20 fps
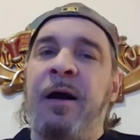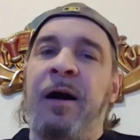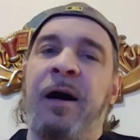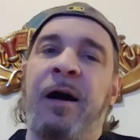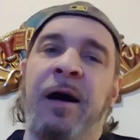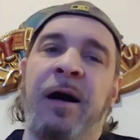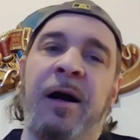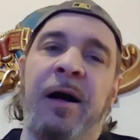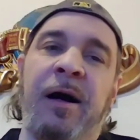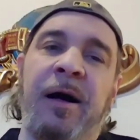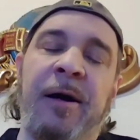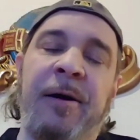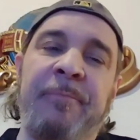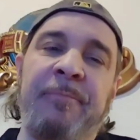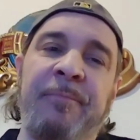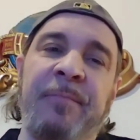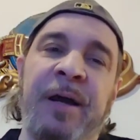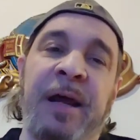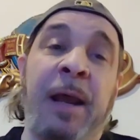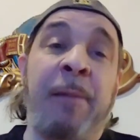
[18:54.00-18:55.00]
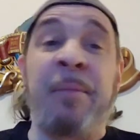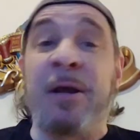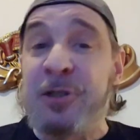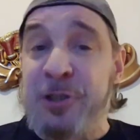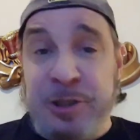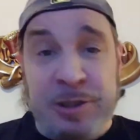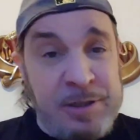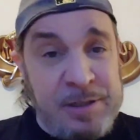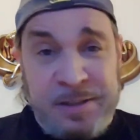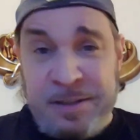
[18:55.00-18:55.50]
And I
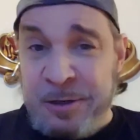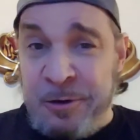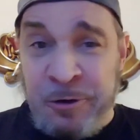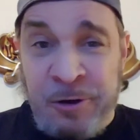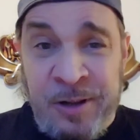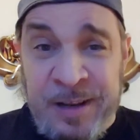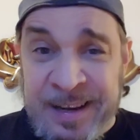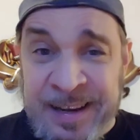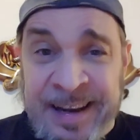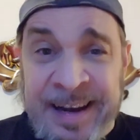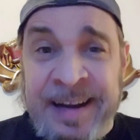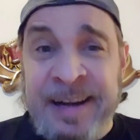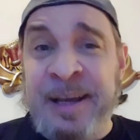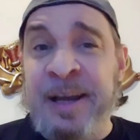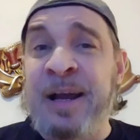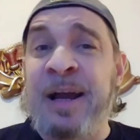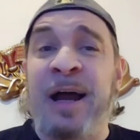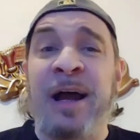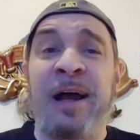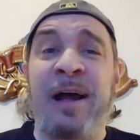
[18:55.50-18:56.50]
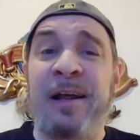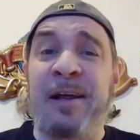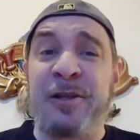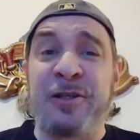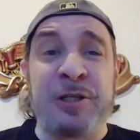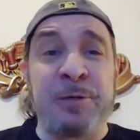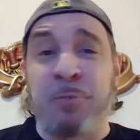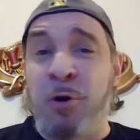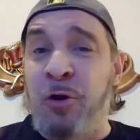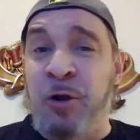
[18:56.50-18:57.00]
mentioned the girl Helena.
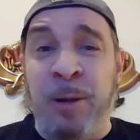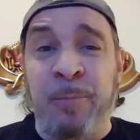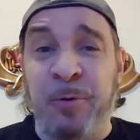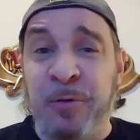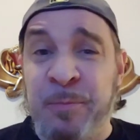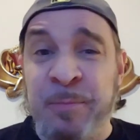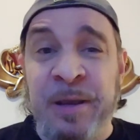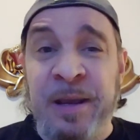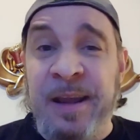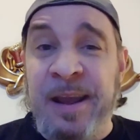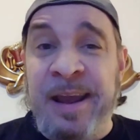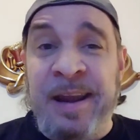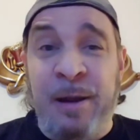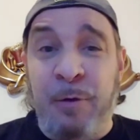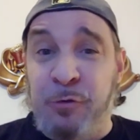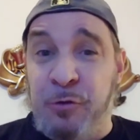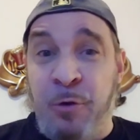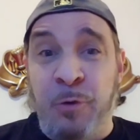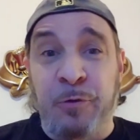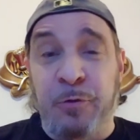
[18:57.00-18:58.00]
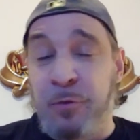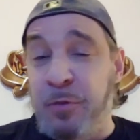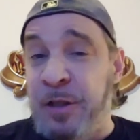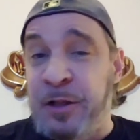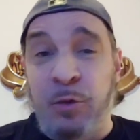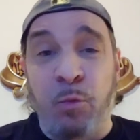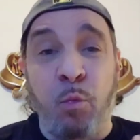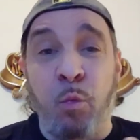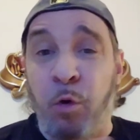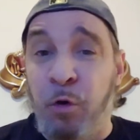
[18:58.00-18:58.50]
She broke up with me, and I was going through
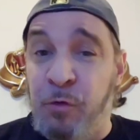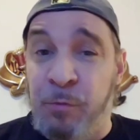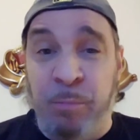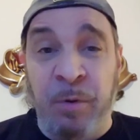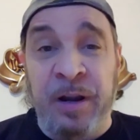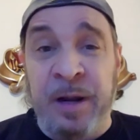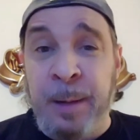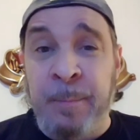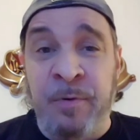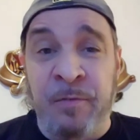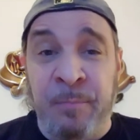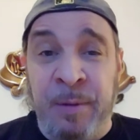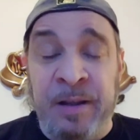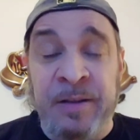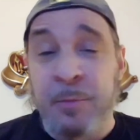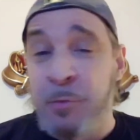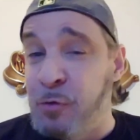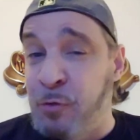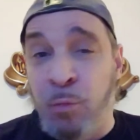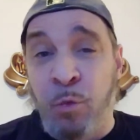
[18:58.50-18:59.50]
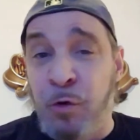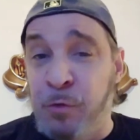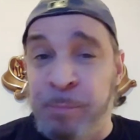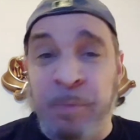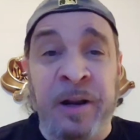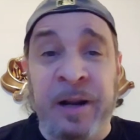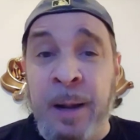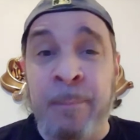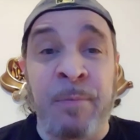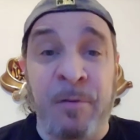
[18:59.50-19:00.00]
like the worst breakup of it was the worst
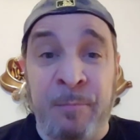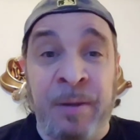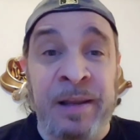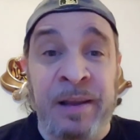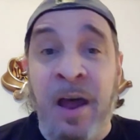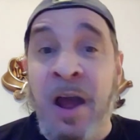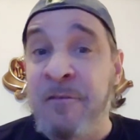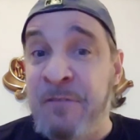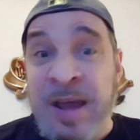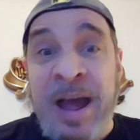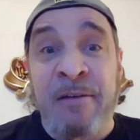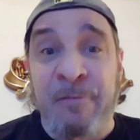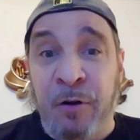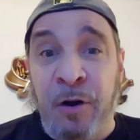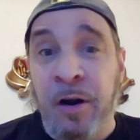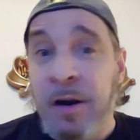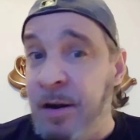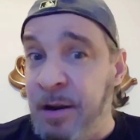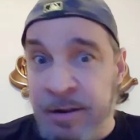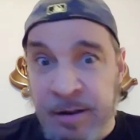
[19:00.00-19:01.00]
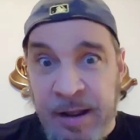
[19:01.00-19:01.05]
breakup of my life ever